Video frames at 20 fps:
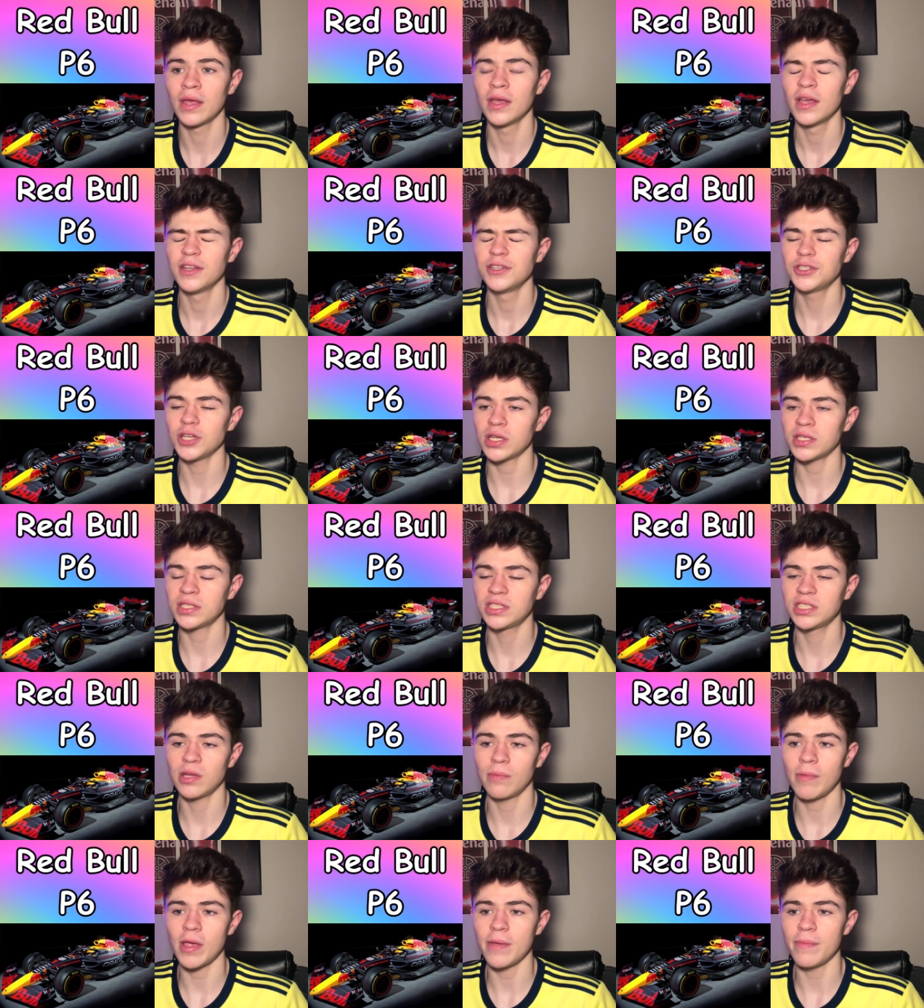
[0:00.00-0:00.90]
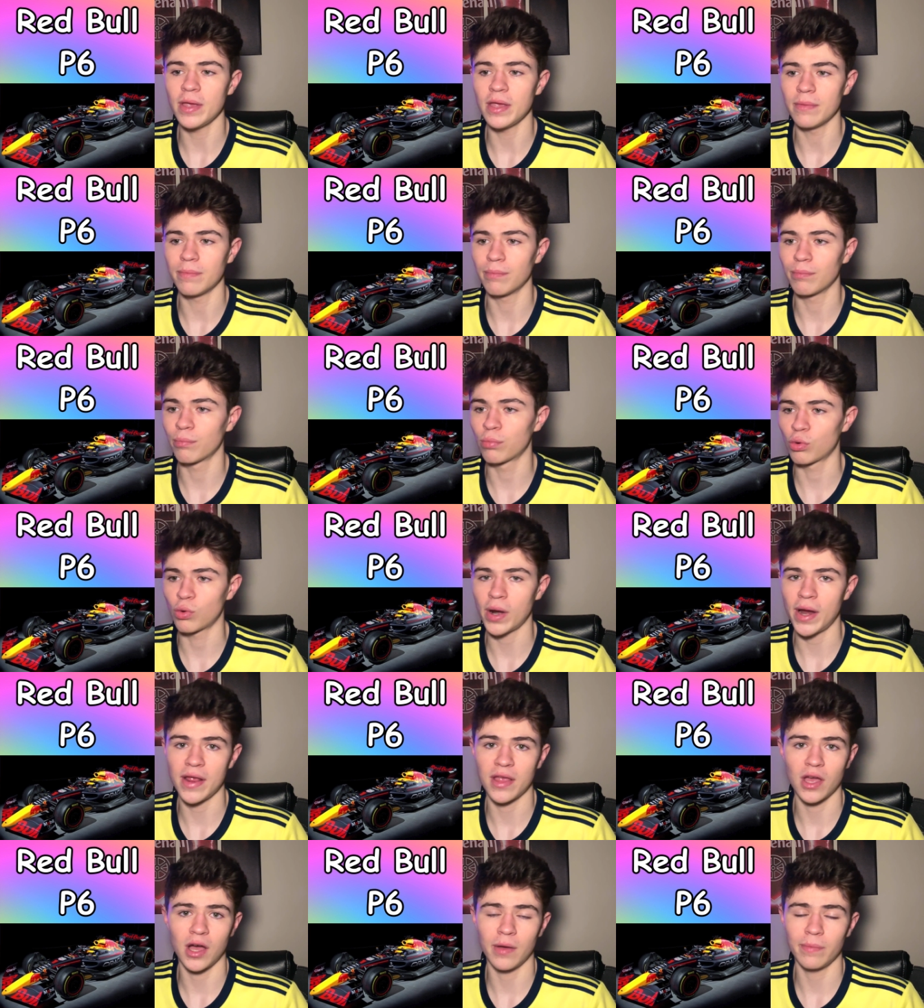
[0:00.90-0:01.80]
just to maybe
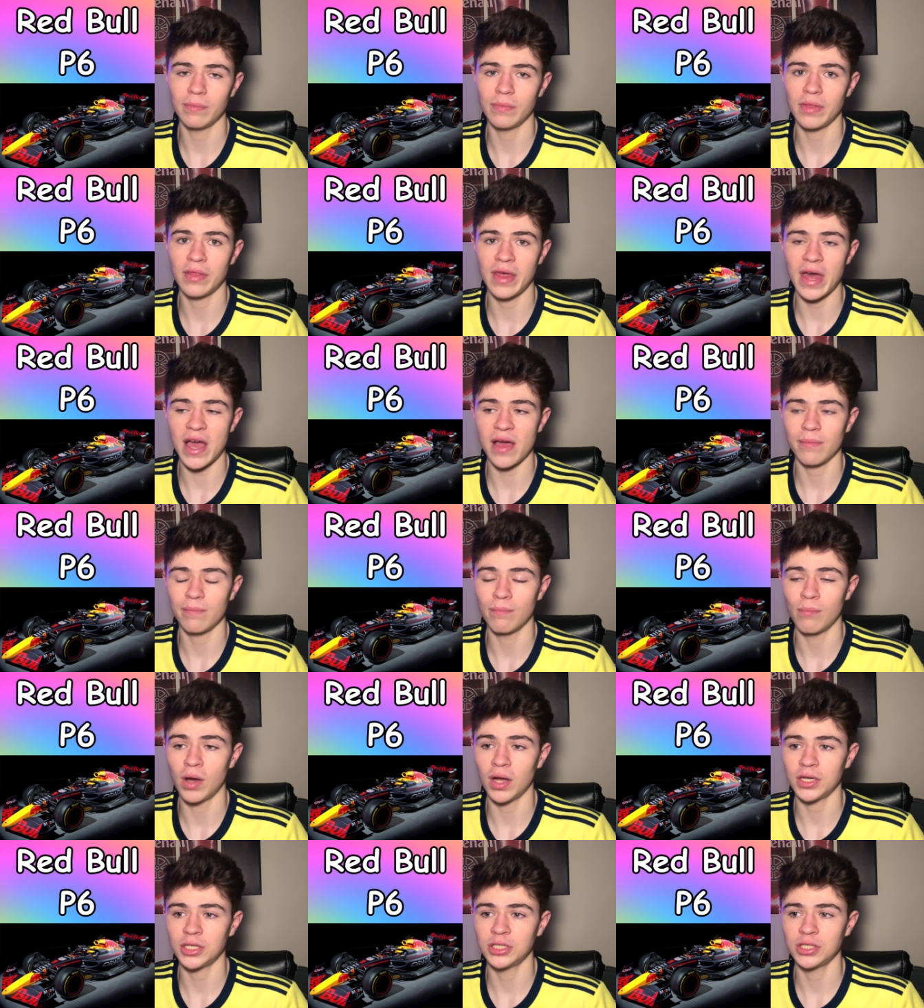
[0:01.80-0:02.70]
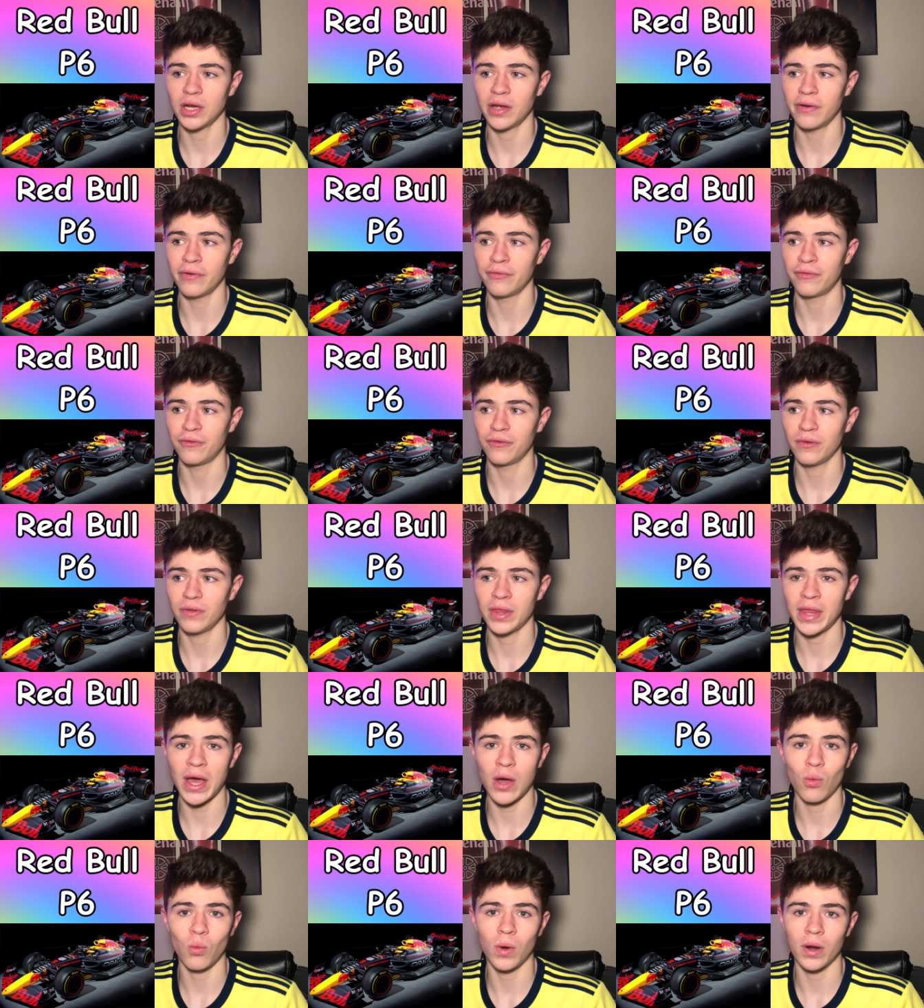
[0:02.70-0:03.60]
break up that much of
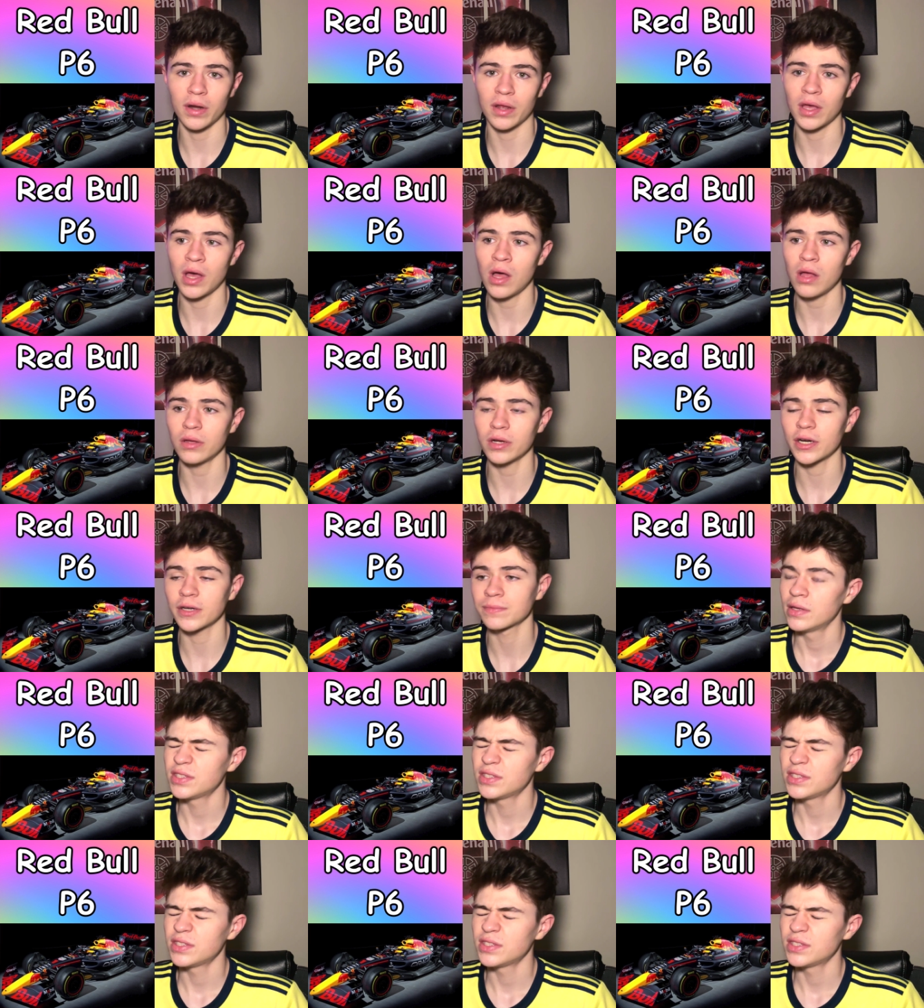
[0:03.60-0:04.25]
that one color.